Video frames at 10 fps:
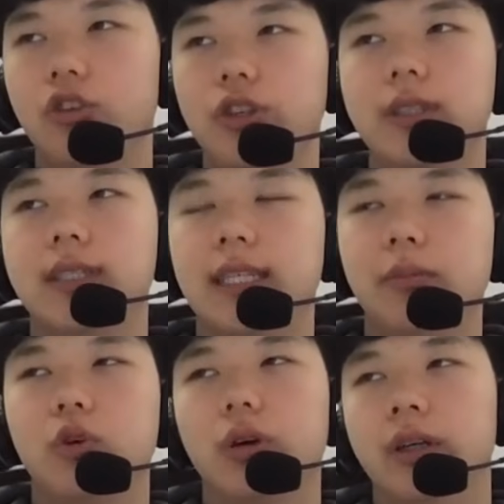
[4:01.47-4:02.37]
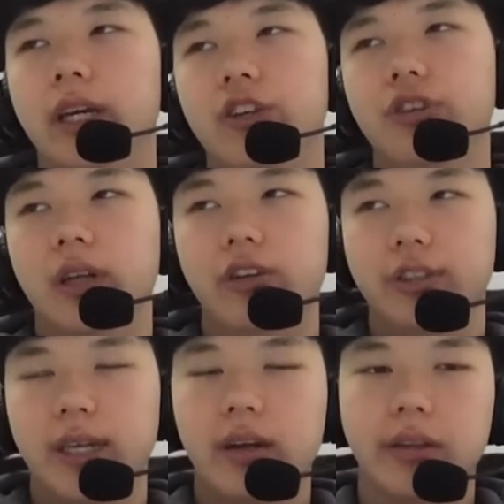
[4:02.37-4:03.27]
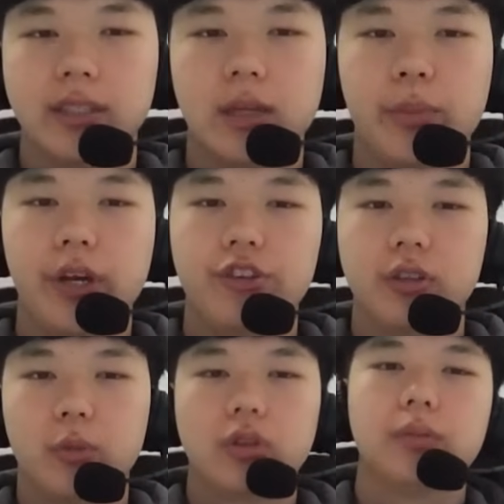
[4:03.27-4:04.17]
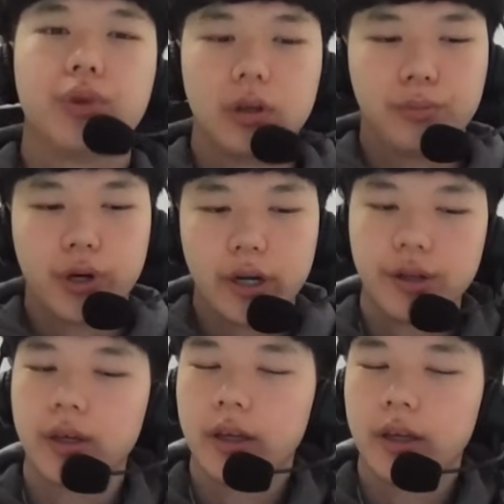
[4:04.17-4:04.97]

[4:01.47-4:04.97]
Just team coordination and just getting on the same page is the most important part.